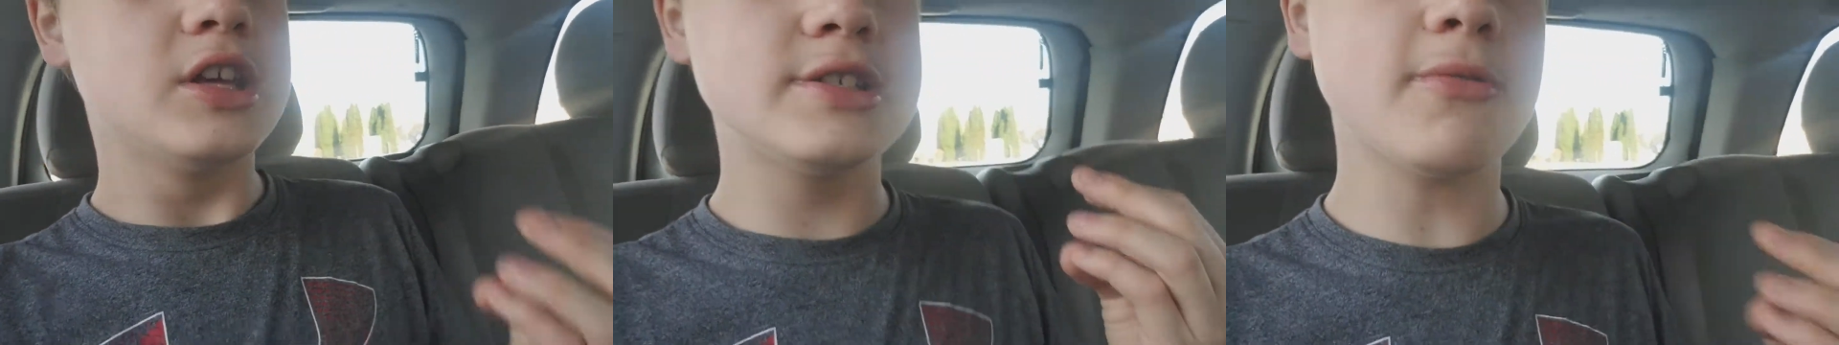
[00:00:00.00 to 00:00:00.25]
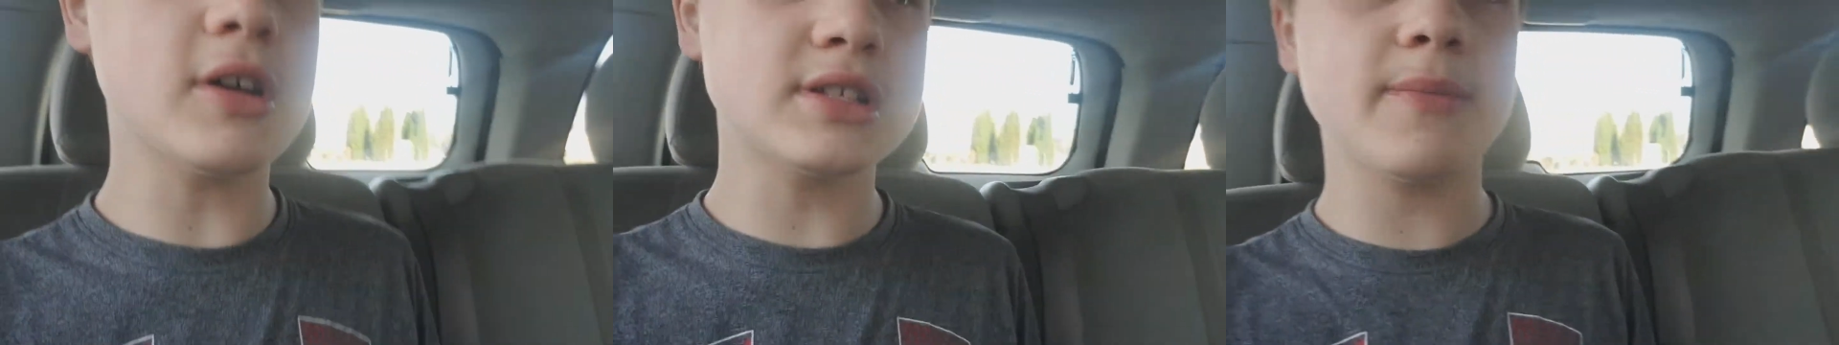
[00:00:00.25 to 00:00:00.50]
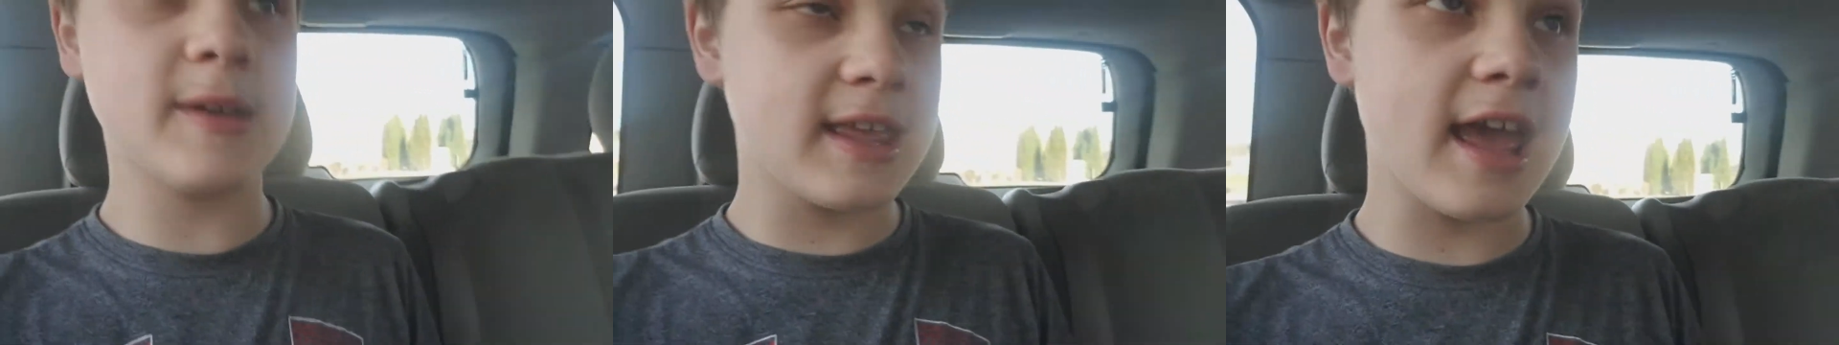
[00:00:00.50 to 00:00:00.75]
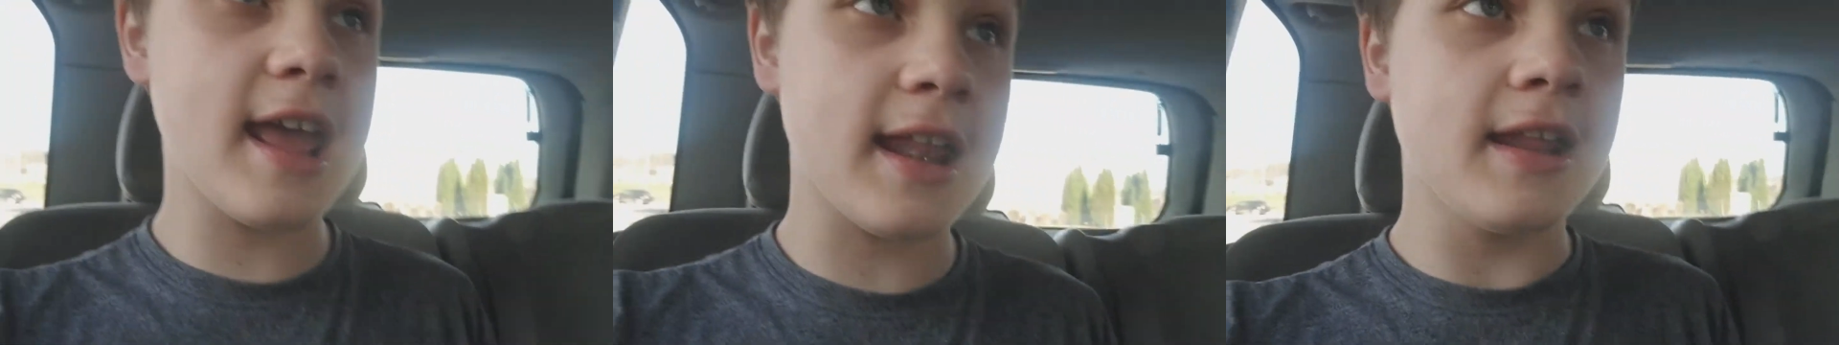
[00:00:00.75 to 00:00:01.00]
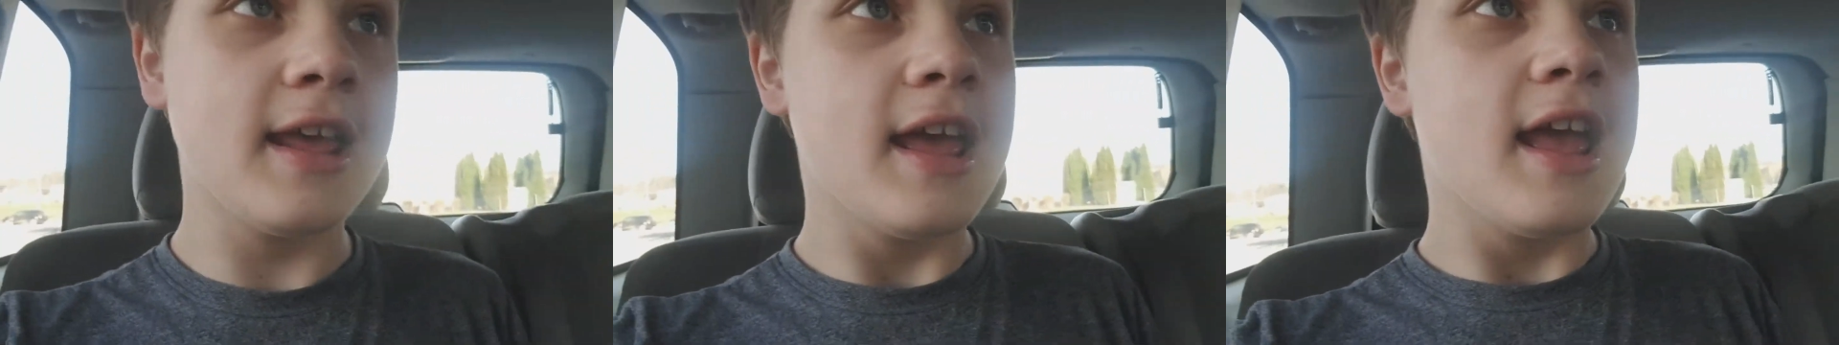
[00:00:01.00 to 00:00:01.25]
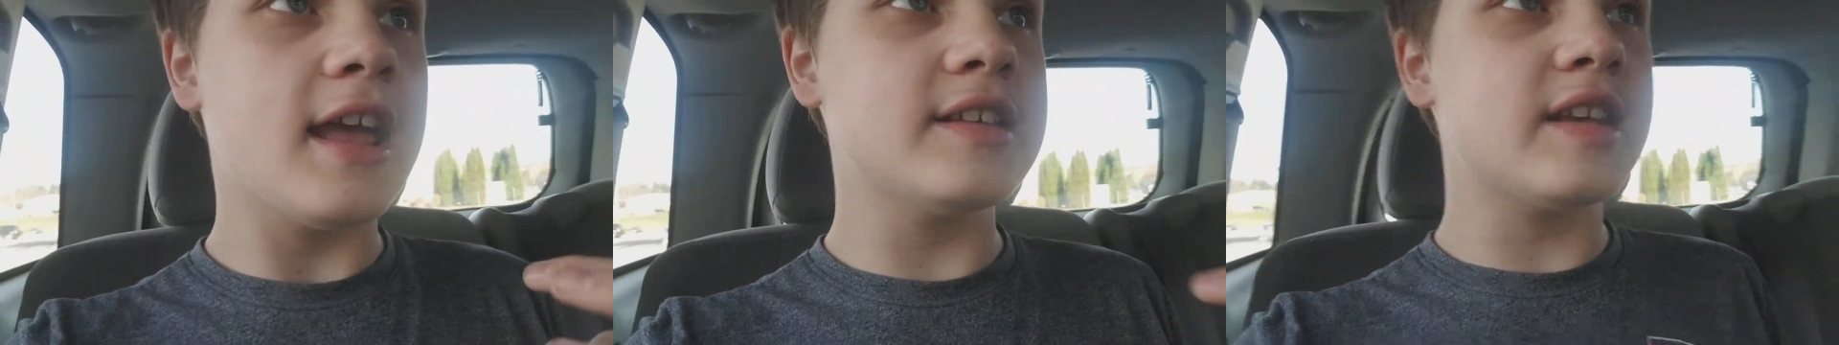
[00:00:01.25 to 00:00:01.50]
She walks up again
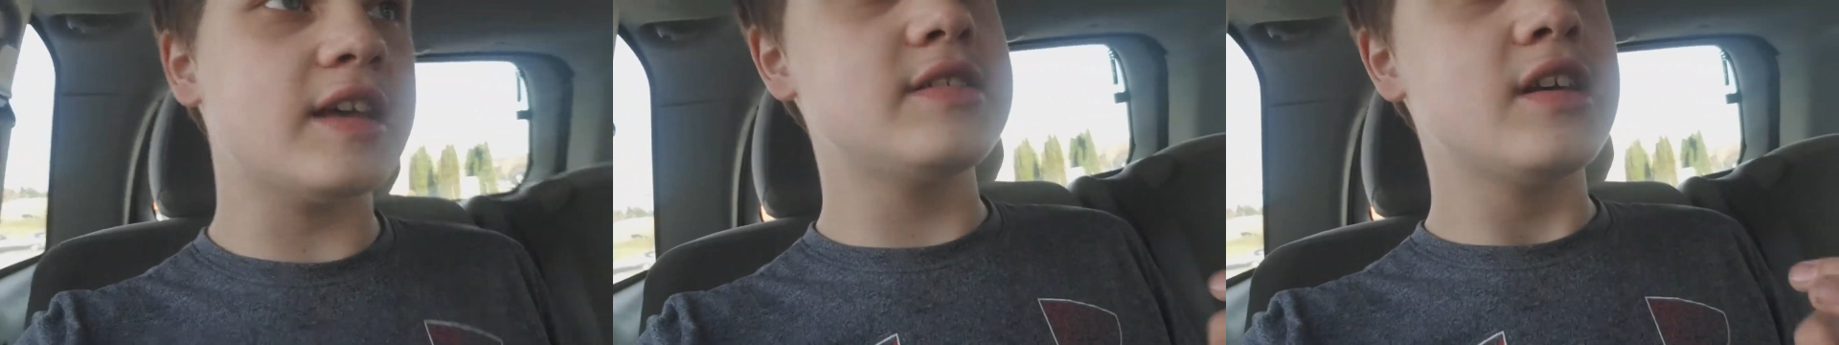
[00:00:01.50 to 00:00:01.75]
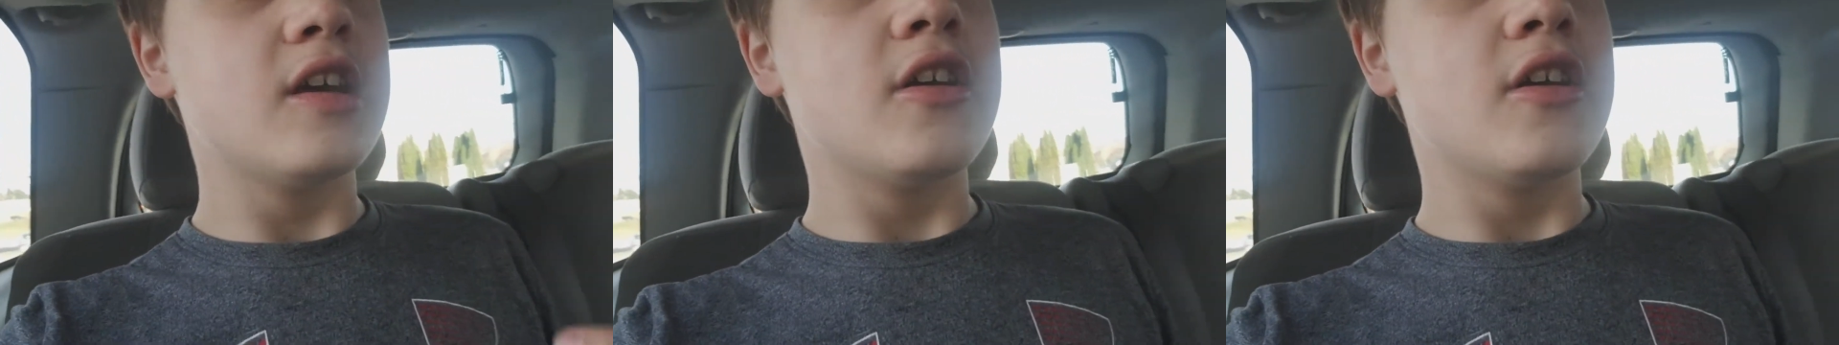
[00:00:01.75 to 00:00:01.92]
and says,